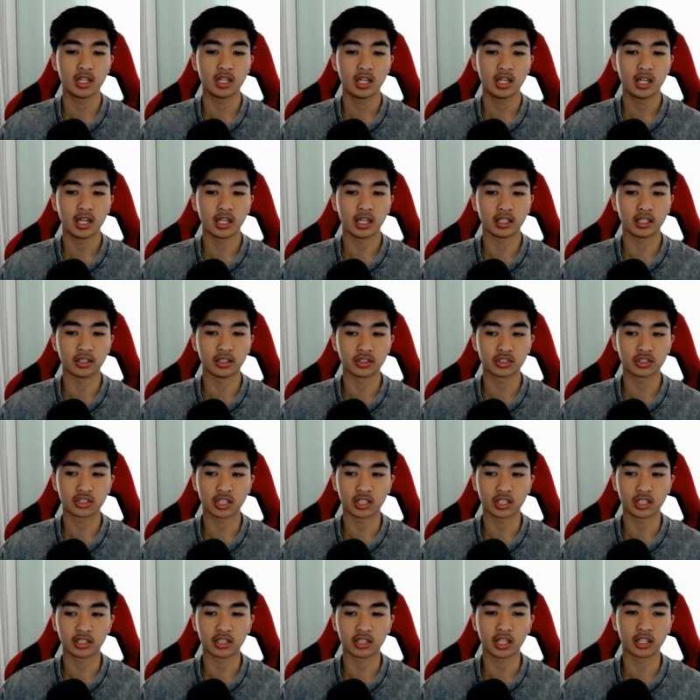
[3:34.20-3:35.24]
and
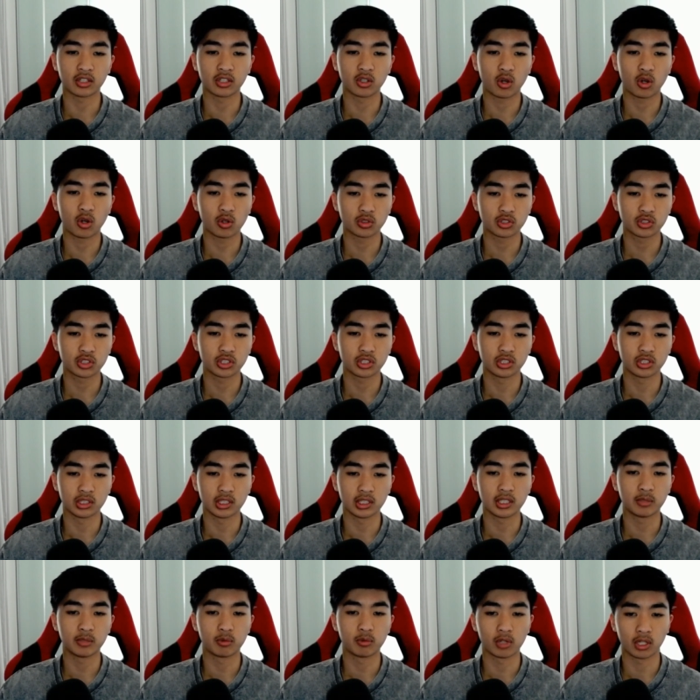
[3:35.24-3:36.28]
instead they constantly
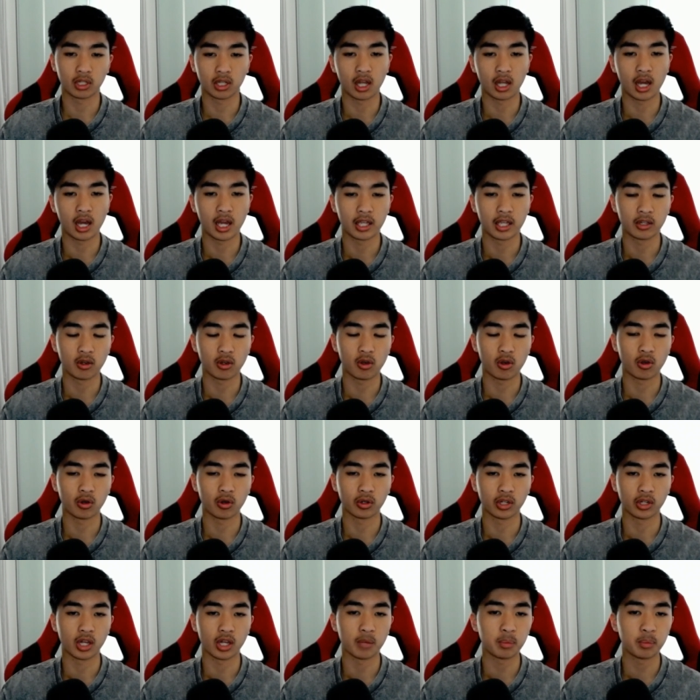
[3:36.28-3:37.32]
rely on
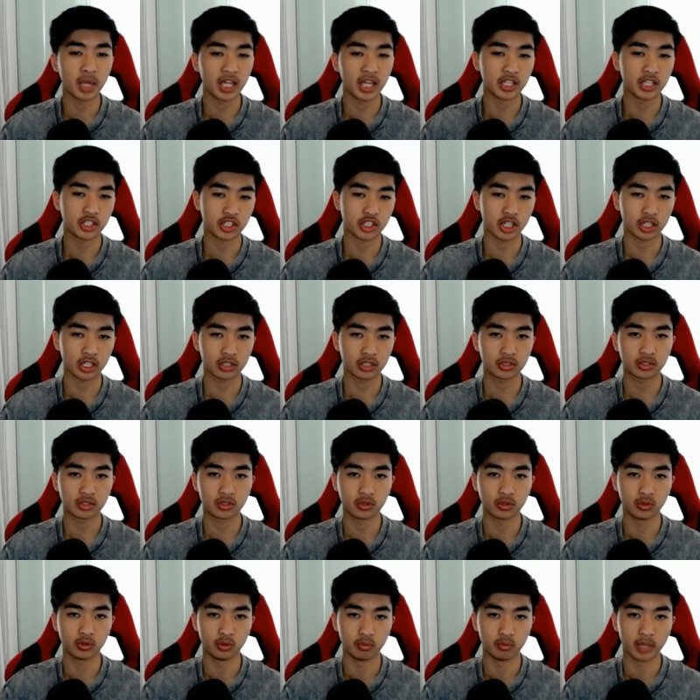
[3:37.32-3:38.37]
a paycheck
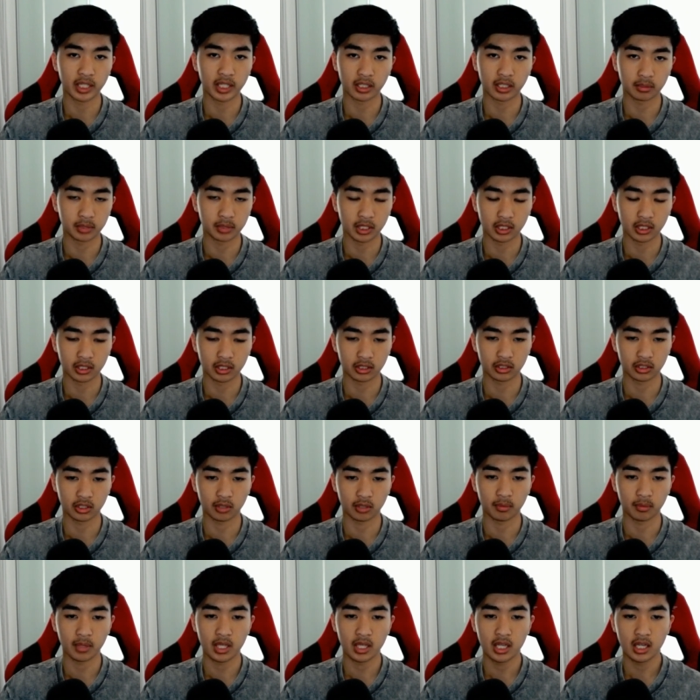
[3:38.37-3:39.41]
to make up their income.
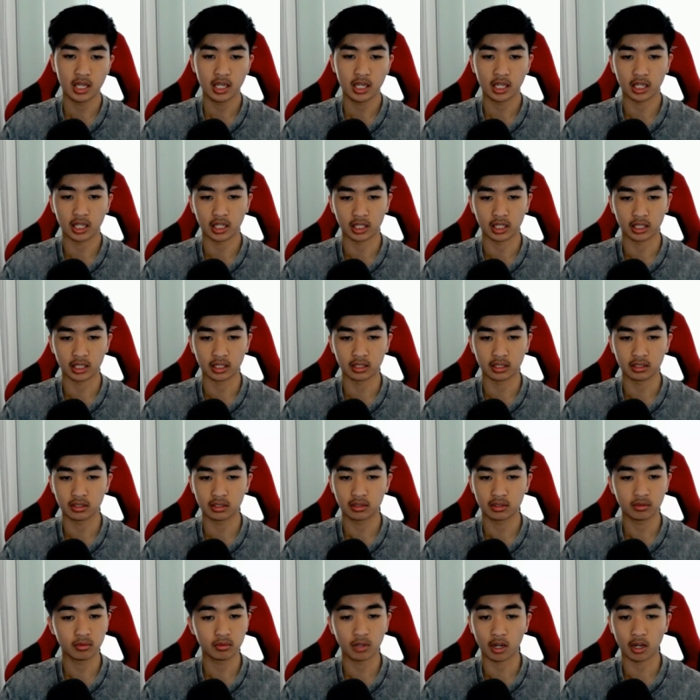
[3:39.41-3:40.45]
And
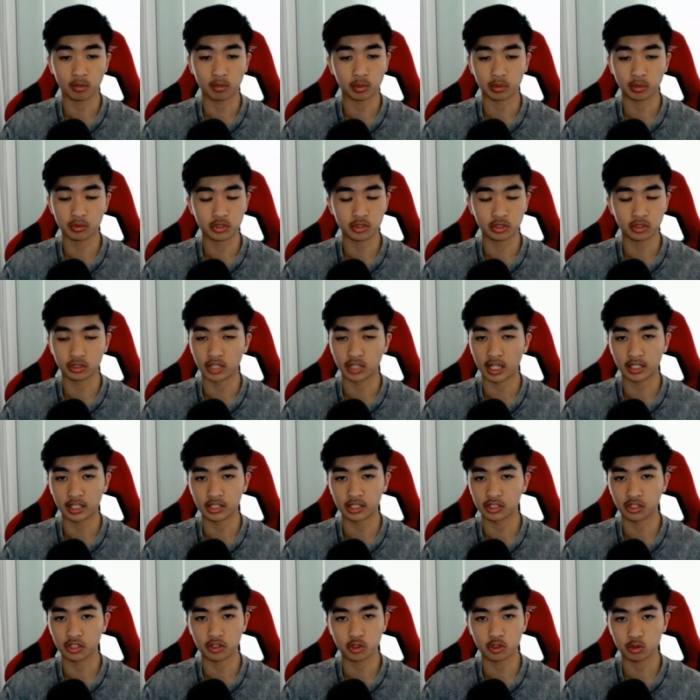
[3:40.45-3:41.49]
I promise you, that is a
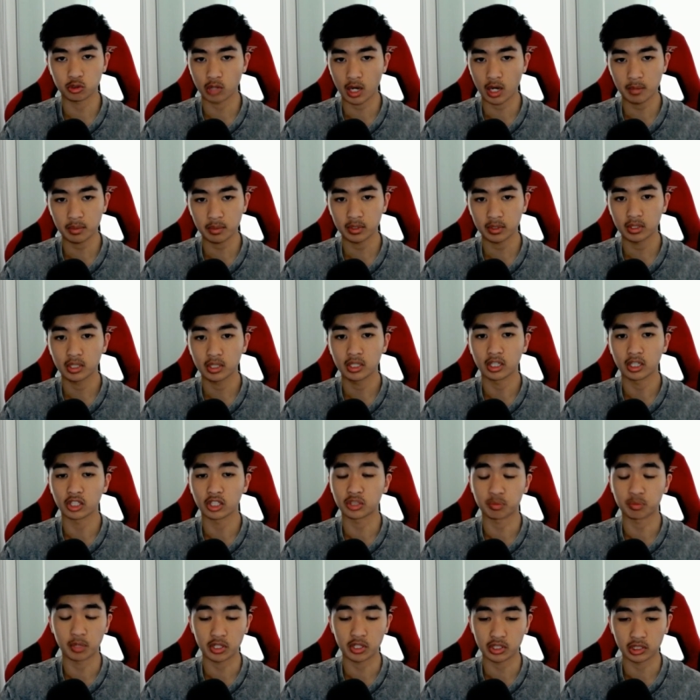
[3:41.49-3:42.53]
trap,
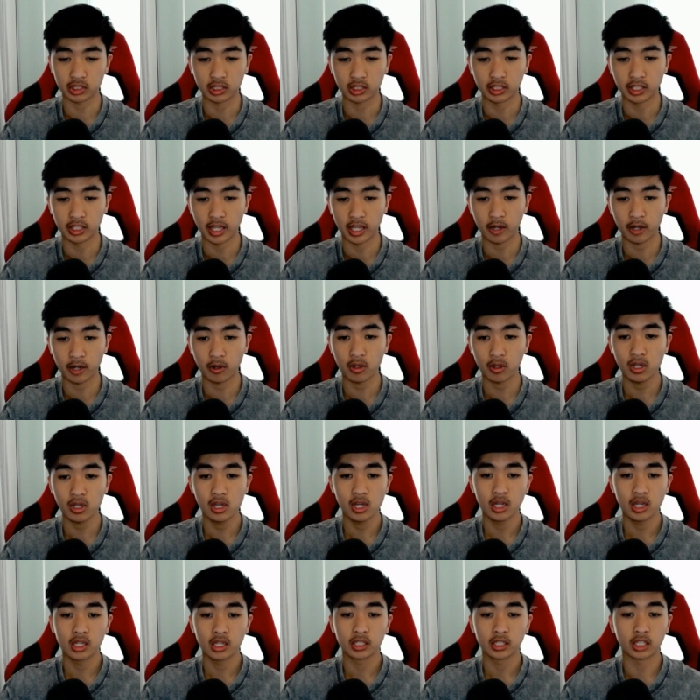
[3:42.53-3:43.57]
especially now
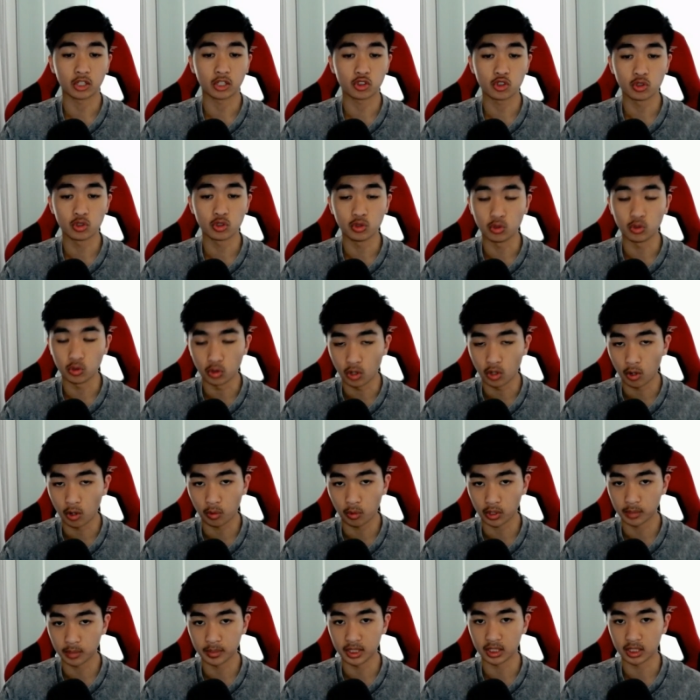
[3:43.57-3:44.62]
that you do not want to
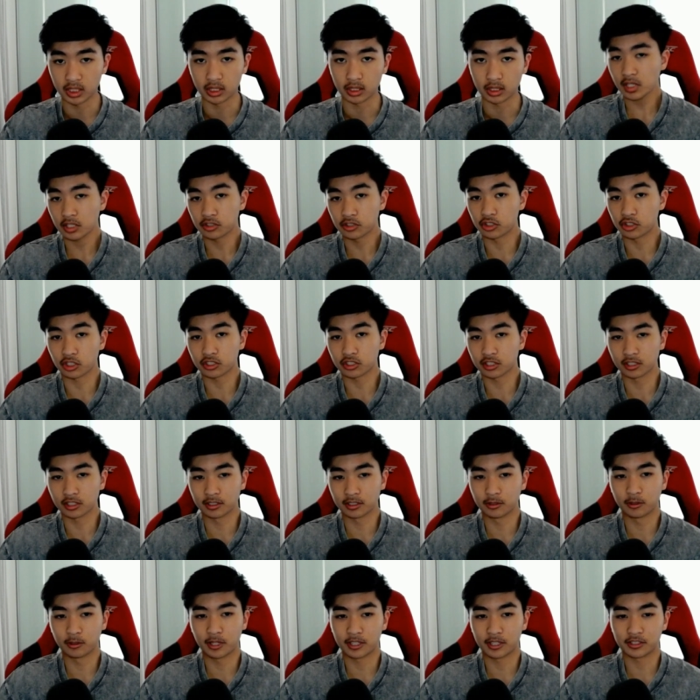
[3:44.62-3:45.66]
be in. Just a little
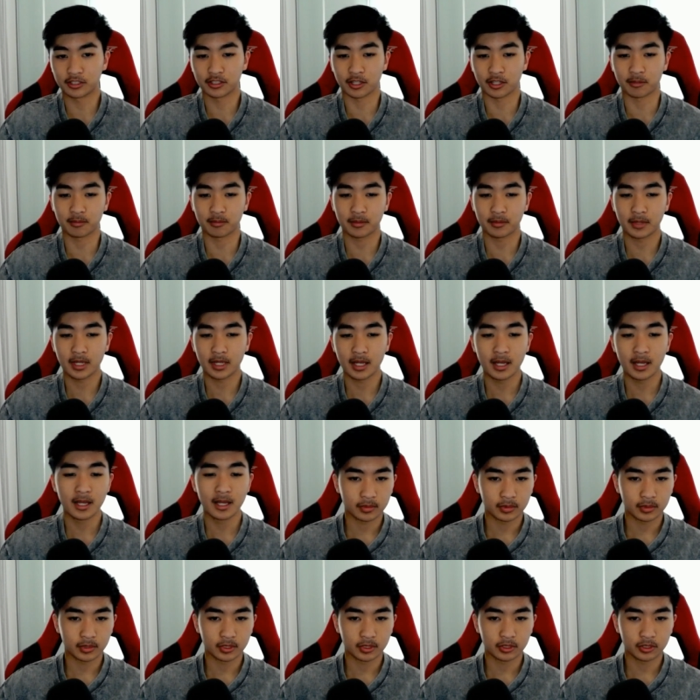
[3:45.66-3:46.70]
heads up.
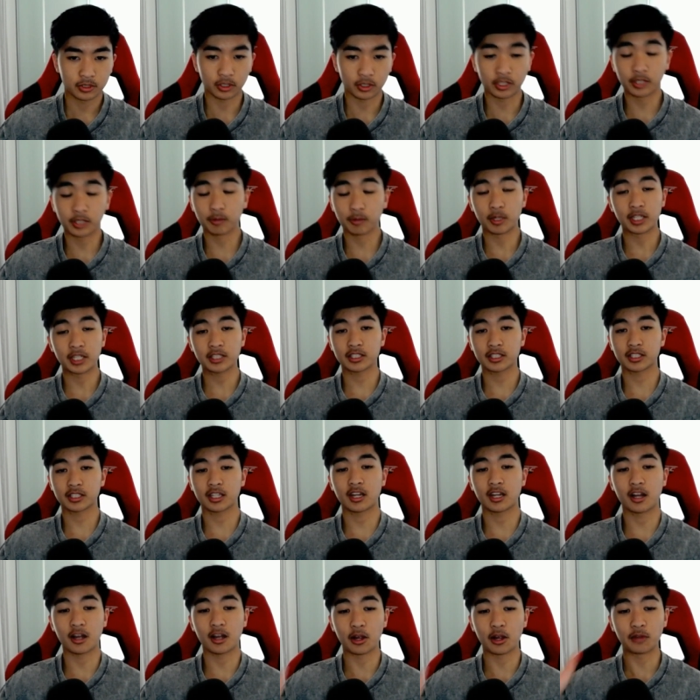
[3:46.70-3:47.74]
So, anyways,
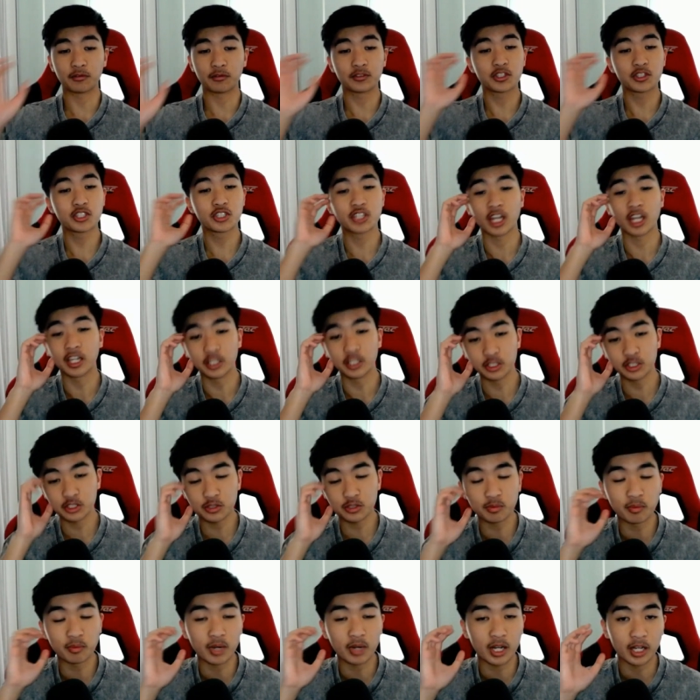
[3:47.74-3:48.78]
I've changed
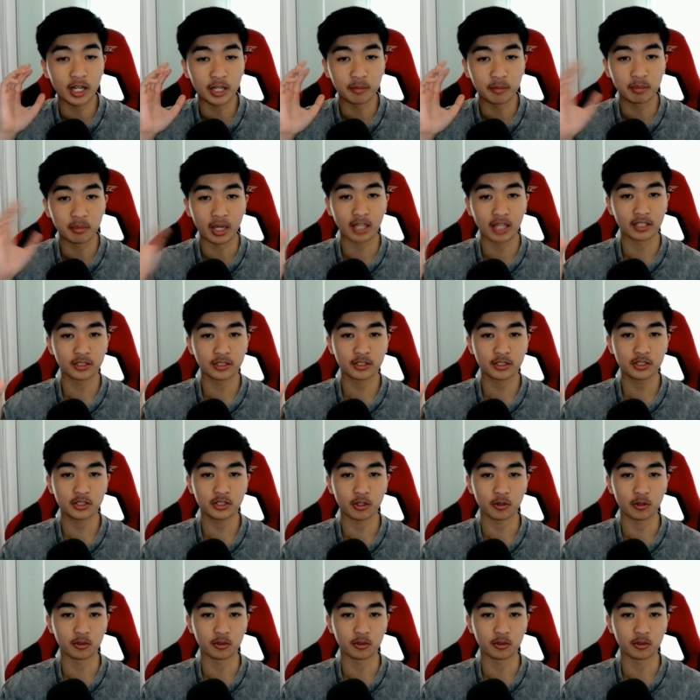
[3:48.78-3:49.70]
my banners on